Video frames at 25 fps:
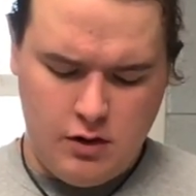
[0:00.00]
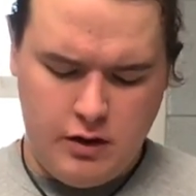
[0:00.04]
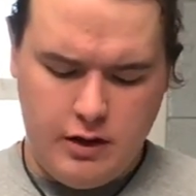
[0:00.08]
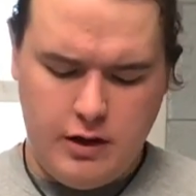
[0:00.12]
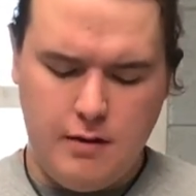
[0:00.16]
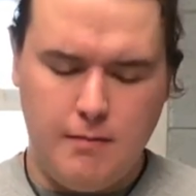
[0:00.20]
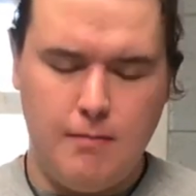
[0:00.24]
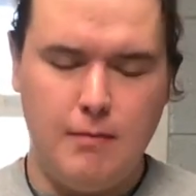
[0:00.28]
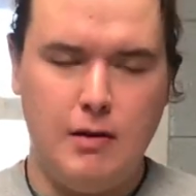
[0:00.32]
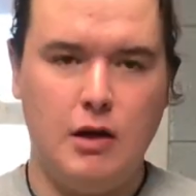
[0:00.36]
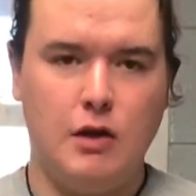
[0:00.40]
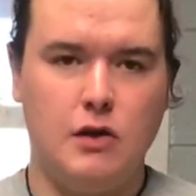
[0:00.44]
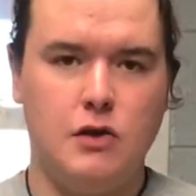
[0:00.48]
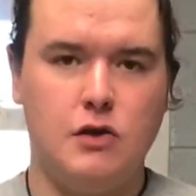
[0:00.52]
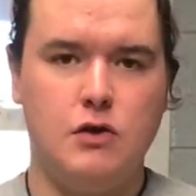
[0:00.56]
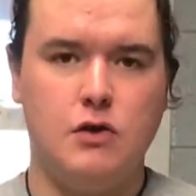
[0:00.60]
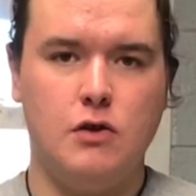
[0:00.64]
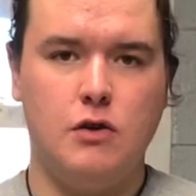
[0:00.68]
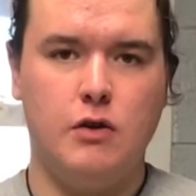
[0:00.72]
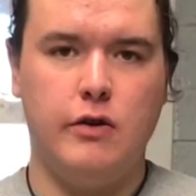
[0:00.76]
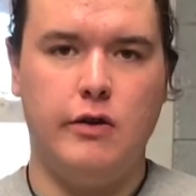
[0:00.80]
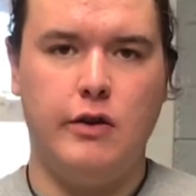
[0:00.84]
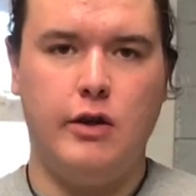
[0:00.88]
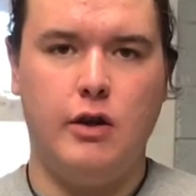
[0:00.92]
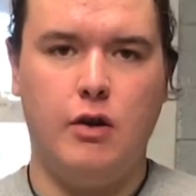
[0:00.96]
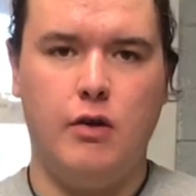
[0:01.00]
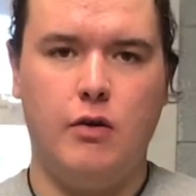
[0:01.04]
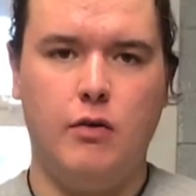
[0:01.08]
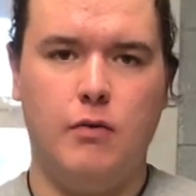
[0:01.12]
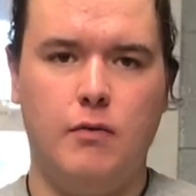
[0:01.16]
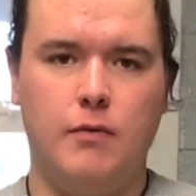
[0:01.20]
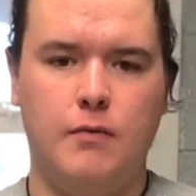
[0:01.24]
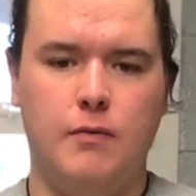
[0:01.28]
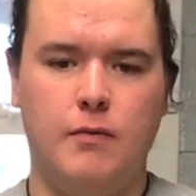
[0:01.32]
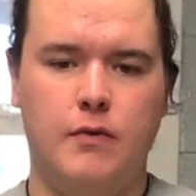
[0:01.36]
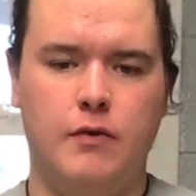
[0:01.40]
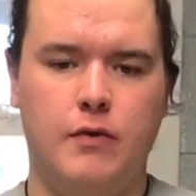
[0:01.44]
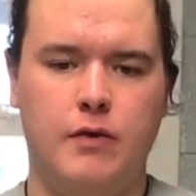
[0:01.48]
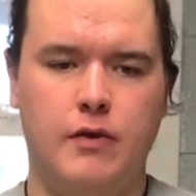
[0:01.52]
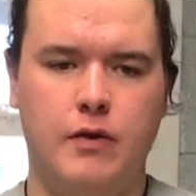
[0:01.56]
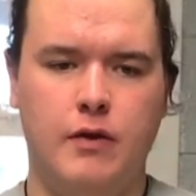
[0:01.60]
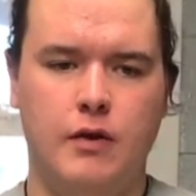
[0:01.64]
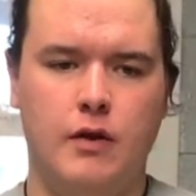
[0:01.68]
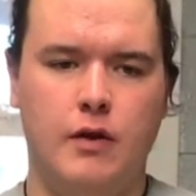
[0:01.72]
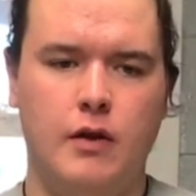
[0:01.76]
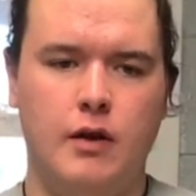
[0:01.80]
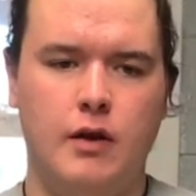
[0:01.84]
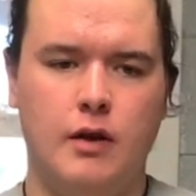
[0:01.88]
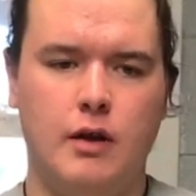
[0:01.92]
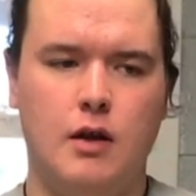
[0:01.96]
And make sure you
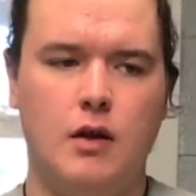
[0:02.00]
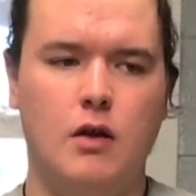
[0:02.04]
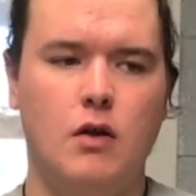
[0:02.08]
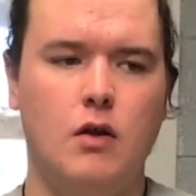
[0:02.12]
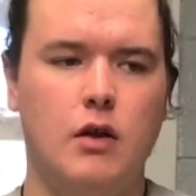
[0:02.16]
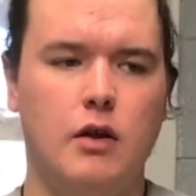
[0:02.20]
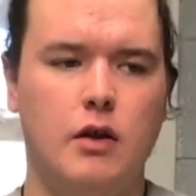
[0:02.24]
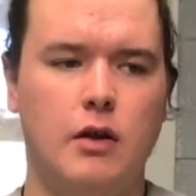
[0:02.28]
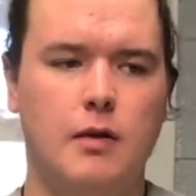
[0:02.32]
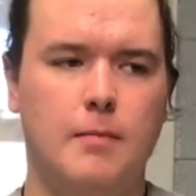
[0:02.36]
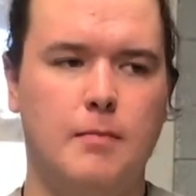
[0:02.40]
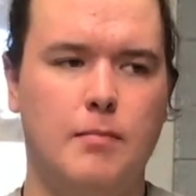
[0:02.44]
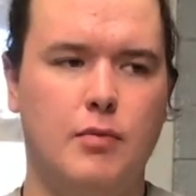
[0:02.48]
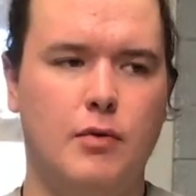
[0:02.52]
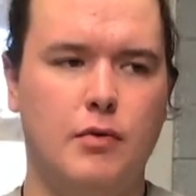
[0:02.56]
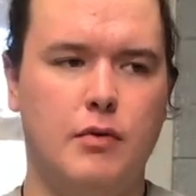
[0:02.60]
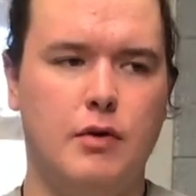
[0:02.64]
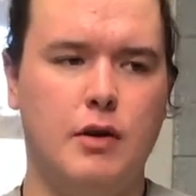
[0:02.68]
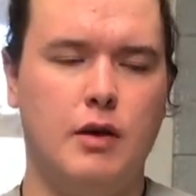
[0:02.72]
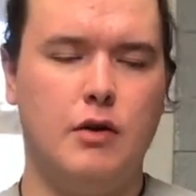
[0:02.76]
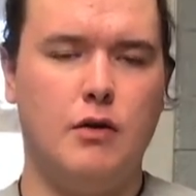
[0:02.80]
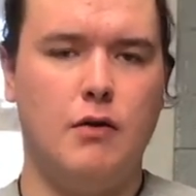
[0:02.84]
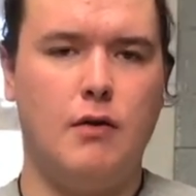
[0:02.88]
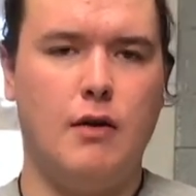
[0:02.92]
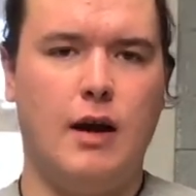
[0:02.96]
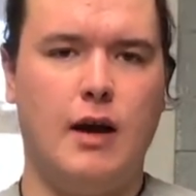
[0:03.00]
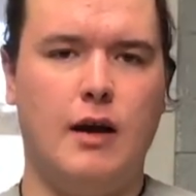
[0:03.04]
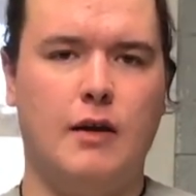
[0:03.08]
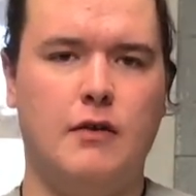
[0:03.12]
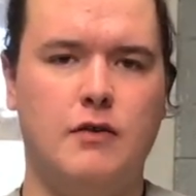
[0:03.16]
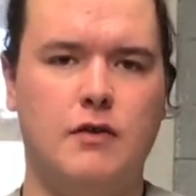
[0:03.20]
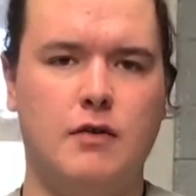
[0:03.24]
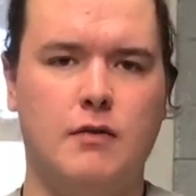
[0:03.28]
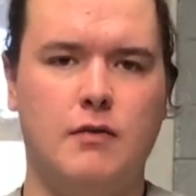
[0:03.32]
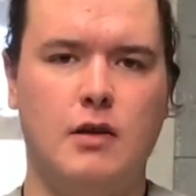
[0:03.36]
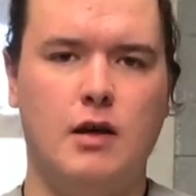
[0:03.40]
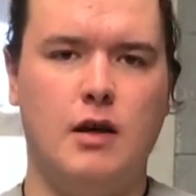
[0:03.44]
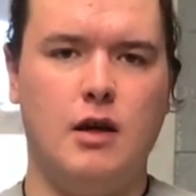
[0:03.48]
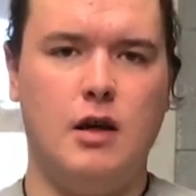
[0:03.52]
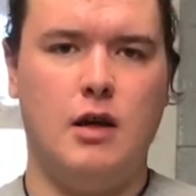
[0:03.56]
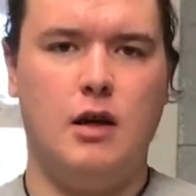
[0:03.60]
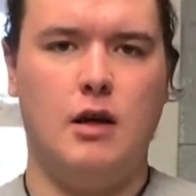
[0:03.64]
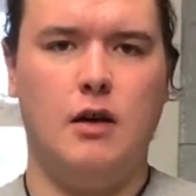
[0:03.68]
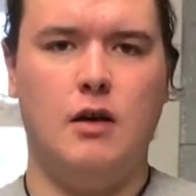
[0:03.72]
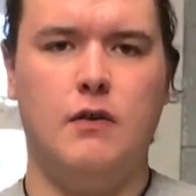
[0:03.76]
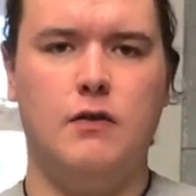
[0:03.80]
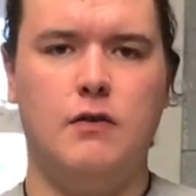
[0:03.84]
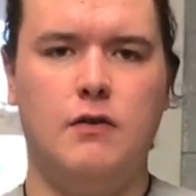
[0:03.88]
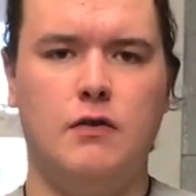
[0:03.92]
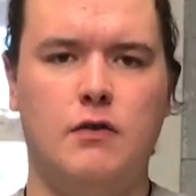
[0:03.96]
get all the broken cracks of the
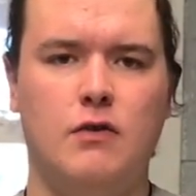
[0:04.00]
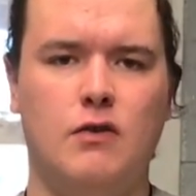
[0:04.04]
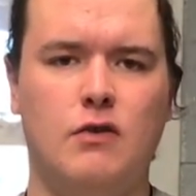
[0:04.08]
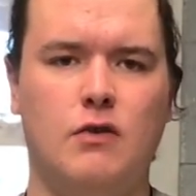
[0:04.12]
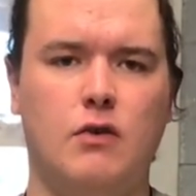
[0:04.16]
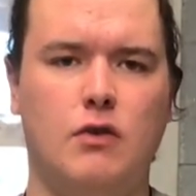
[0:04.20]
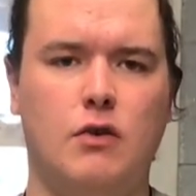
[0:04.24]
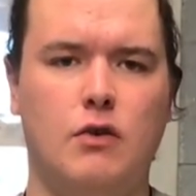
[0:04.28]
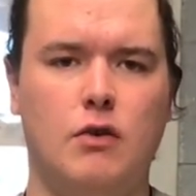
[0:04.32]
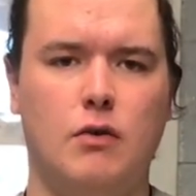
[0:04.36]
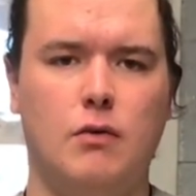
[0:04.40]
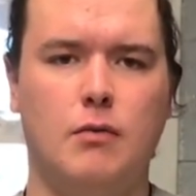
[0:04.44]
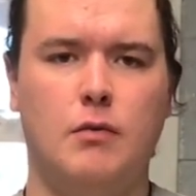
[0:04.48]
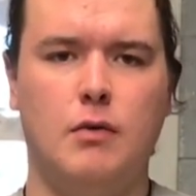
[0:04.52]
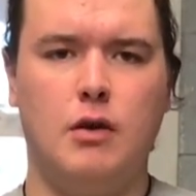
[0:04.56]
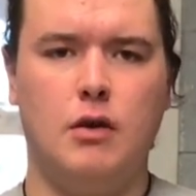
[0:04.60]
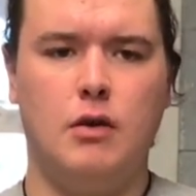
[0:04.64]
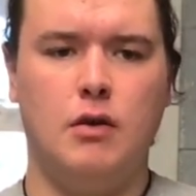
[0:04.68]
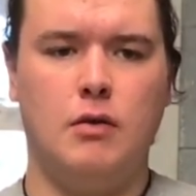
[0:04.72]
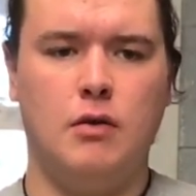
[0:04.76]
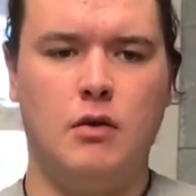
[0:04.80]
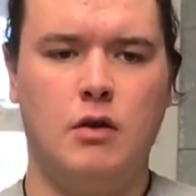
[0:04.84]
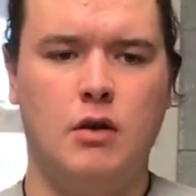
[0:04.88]
eggs, so you don't want to